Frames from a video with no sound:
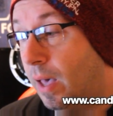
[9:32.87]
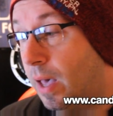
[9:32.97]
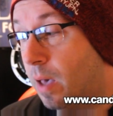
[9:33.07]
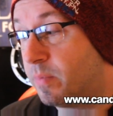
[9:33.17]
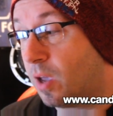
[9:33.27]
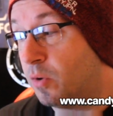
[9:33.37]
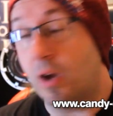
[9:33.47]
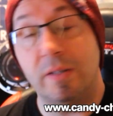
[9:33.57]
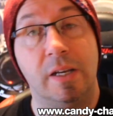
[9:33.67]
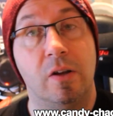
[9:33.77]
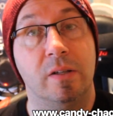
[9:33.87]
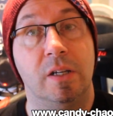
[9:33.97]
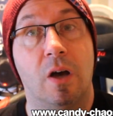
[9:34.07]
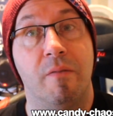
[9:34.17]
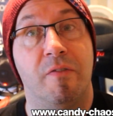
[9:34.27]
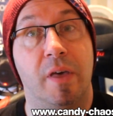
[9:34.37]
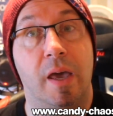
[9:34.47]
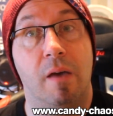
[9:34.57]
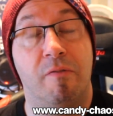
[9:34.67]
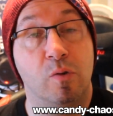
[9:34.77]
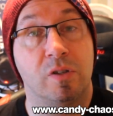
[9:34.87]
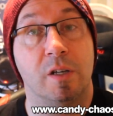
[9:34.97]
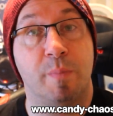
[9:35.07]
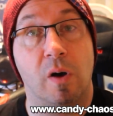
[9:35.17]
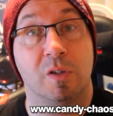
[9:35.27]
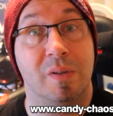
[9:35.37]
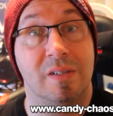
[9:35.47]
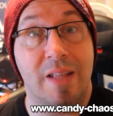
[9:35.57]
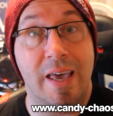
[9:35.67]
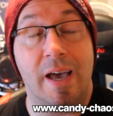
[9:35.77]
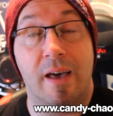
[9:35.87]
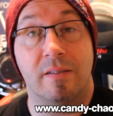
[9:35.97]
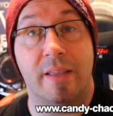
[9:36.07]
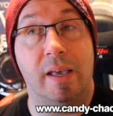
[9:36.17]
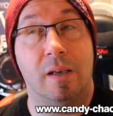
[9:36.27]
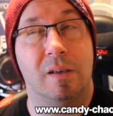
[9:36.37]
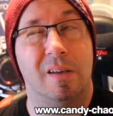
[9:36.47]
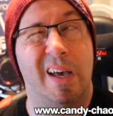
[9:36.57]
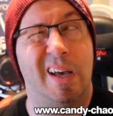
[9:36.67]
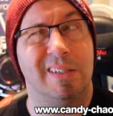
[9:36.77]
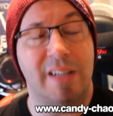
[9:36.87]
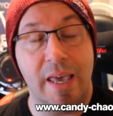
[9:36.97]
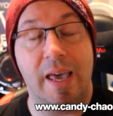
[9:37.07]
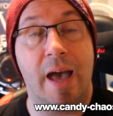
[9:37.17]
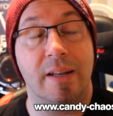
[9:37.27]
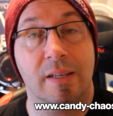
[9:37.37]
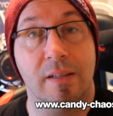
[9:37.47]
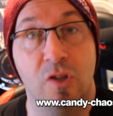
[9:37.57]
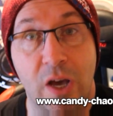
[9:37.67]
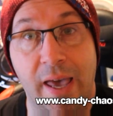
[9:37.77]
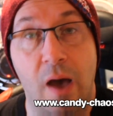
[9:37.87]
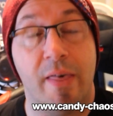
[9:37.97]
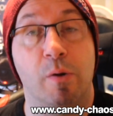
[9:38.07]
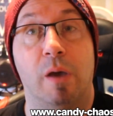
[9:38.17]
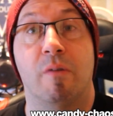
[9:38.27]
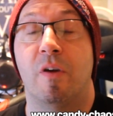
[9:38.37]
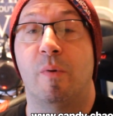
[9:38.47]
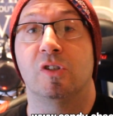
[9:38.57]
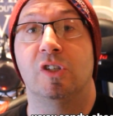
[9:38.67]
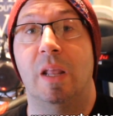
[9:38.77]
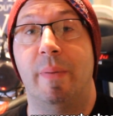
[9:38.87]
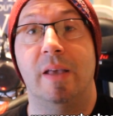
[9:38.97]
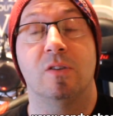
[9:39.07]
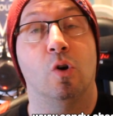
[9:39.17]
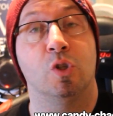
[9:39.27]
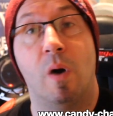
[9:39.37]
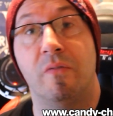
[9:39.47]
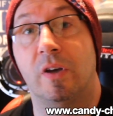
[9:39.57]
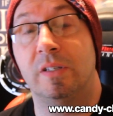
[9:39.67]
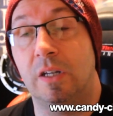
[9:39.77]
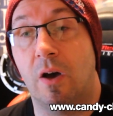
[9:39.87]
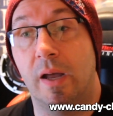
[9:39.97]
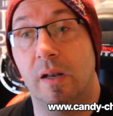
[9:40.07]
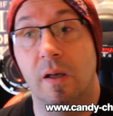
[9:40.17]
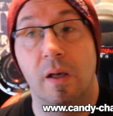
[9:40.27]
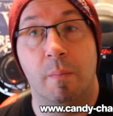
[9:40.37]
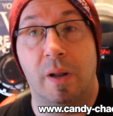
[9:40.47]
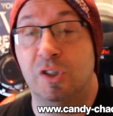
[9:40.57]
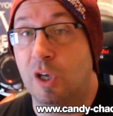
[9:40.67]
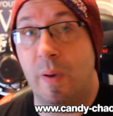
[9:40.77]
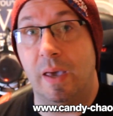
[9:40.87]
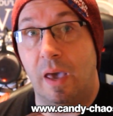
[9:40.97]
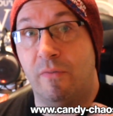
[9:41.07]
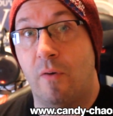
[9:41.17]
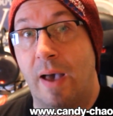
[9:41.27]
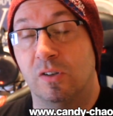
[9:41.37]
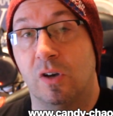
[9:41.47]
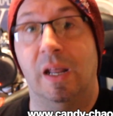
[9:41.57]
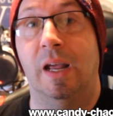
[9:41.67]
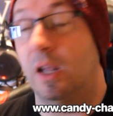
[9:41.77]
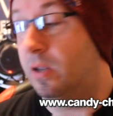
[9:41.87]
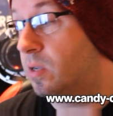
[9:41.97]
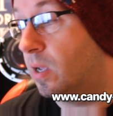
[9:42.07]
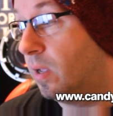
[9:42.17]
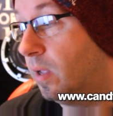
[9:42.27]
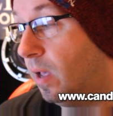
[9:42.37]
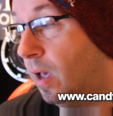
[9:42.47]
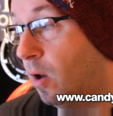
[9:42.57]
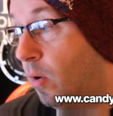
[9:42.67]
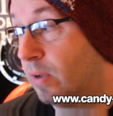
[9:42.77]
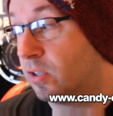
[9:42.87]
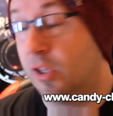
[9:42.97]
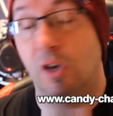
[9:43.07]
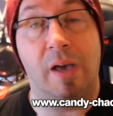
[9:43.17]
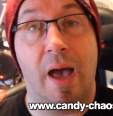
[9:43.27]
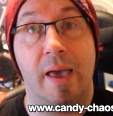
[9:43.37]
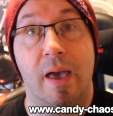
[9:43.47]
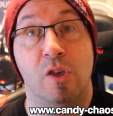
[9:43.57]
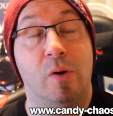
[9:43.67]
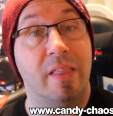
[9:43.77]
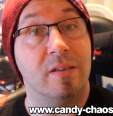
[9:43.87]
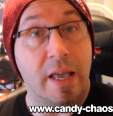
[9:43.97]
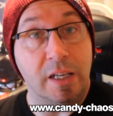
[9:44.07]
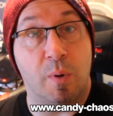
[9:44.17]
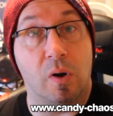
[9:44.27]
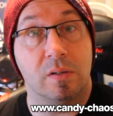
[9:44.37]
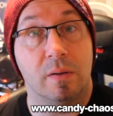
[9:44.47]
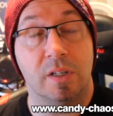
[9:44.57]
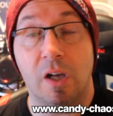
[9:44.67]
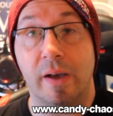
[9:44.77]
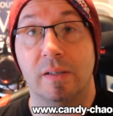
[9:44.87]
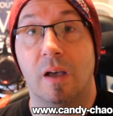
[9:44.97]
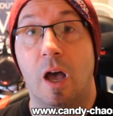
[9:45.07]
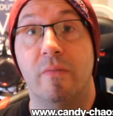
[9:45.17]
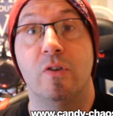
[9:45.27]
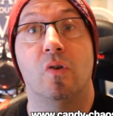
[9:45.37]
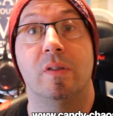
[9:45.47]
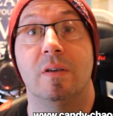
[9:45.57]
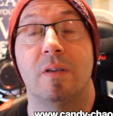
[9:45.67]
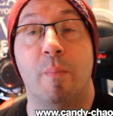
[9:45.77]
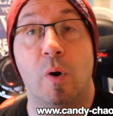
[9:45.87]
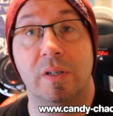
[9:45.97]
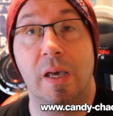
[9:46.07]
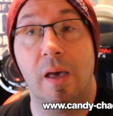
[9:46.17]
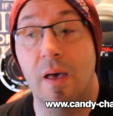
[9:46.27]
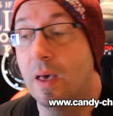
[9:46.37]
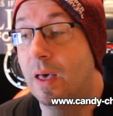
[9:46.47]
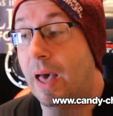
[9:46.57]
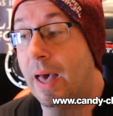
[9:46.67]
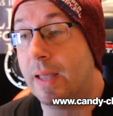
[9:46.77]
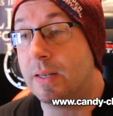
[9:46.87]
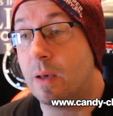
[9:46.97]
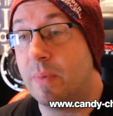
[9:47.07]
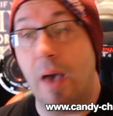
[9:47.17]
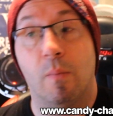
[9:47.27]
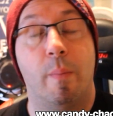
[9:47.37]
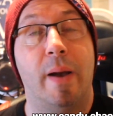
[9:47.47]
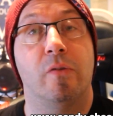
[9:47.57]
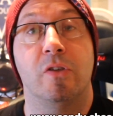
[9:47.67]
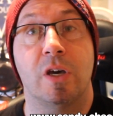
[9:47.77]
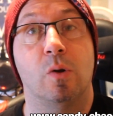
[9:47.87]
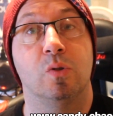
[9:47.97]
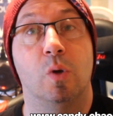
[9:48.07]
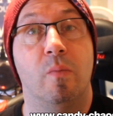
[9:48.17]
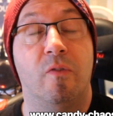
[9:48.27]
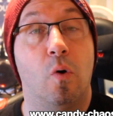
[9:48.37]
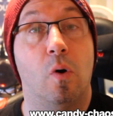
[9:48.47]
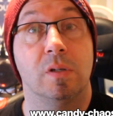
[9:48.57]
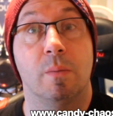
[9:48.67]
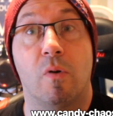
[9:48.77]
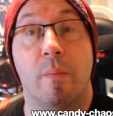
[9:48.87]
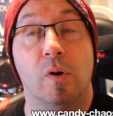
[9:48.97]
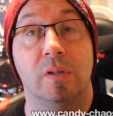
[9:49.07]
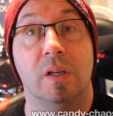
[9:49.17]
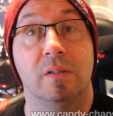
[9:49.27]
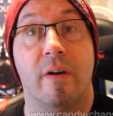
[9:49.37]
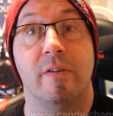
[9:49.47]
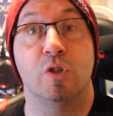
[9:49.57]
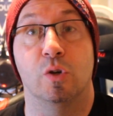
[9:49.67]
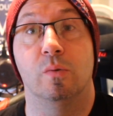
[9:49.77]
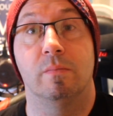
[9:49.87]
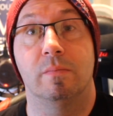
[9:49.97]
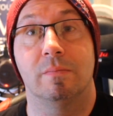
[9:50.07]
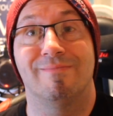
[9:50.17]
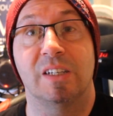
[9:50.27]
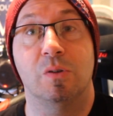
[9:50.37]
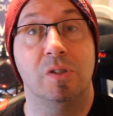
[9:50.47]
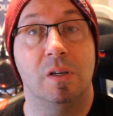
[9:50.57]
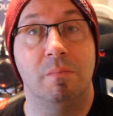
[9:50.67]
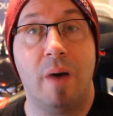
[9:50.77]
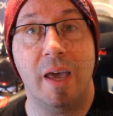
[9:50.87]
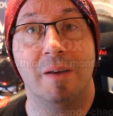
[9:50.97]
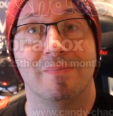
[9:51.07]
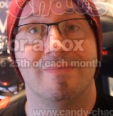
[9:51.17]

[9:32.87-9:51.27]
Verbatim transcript: Um, so 19.99 for the full-size box with Snake at Snake uh, Snake at checkout, and that'll get you a free box of jelly beans, or 12.99 plus shipping if you're outside England uh, or outside the UK, and you'll get the Snakes box. So guys, hope you've enjoyed this unboxing, and um, yeah, we're back on the channel soon for some more unboxings very soon. Thanks for watching. Bye.